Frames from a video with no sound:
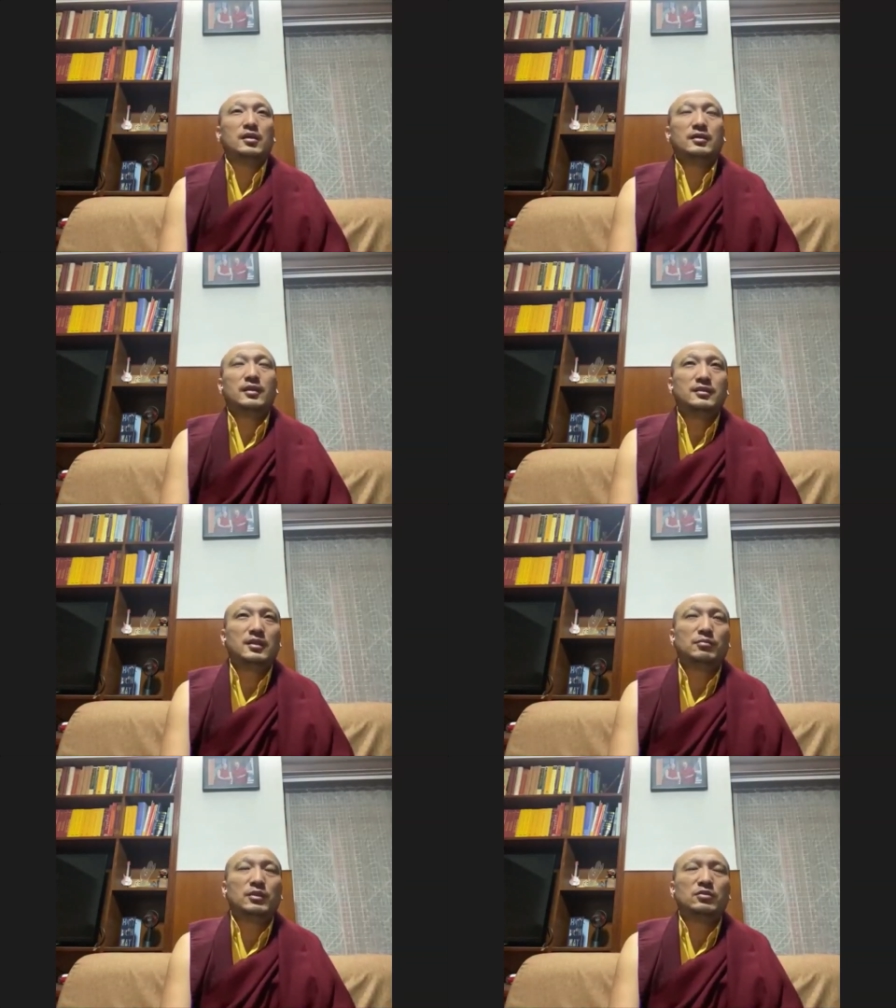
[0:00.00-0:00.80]
then
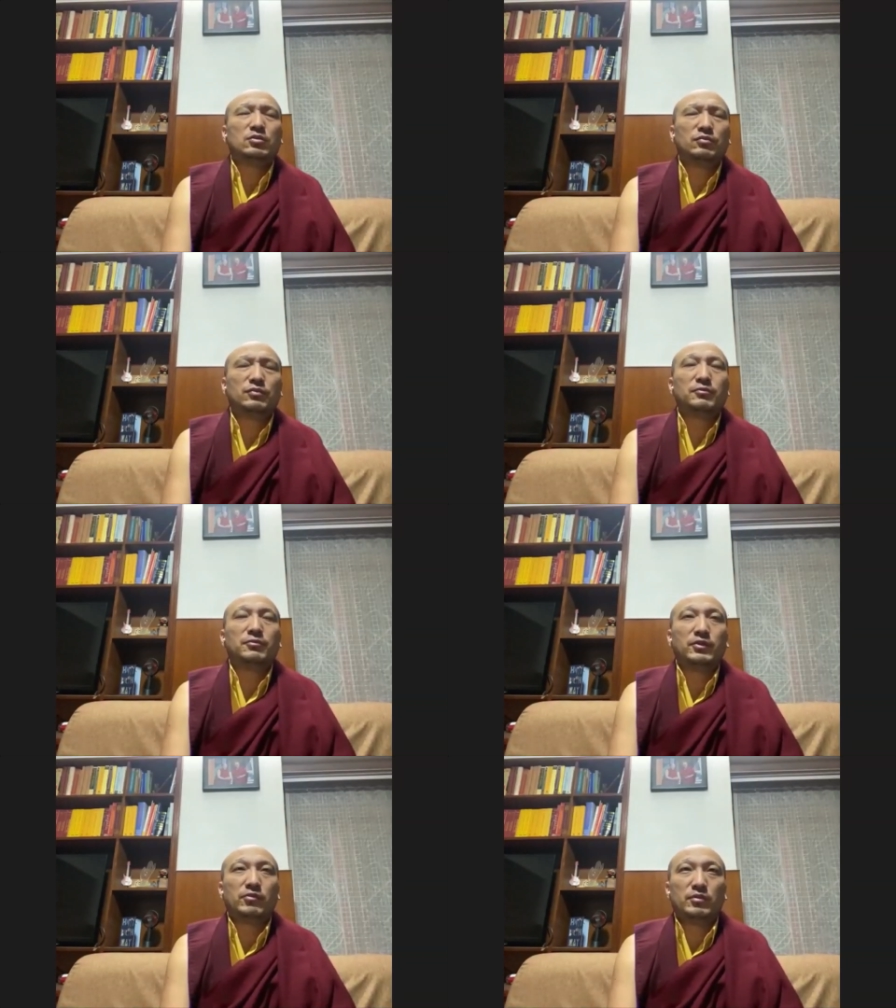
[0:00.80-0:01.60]
sometimes you feel
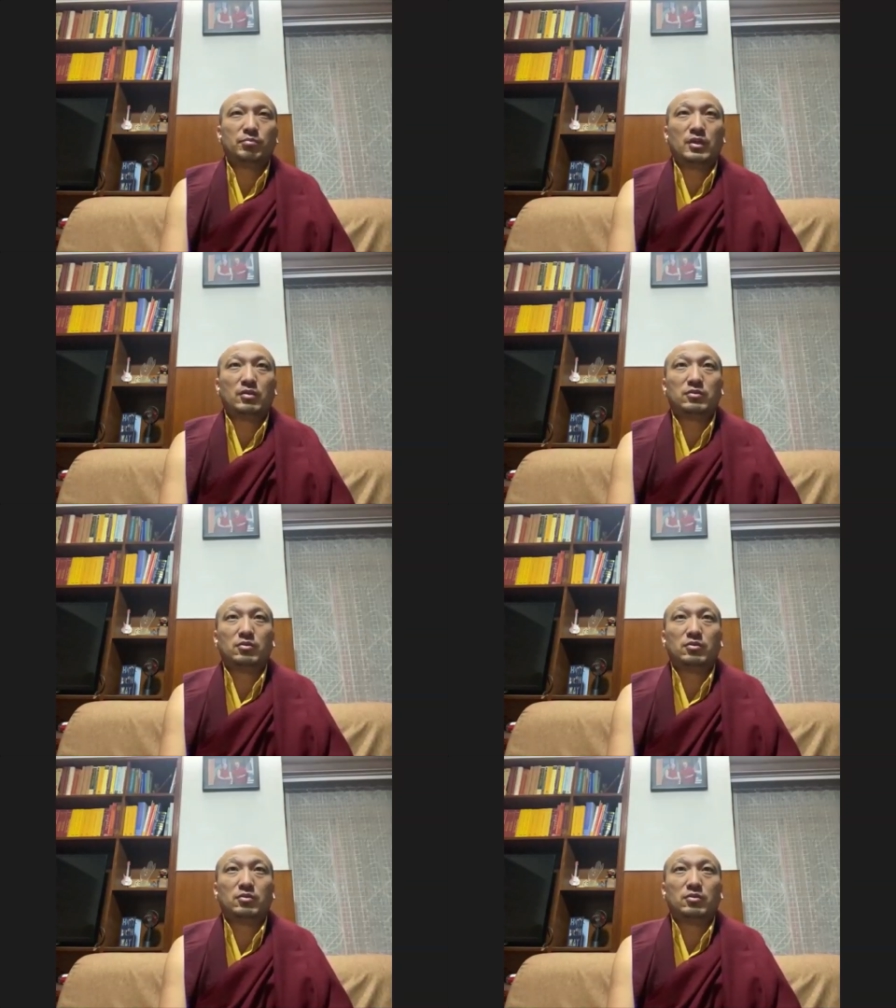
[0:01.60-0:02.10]
very very proud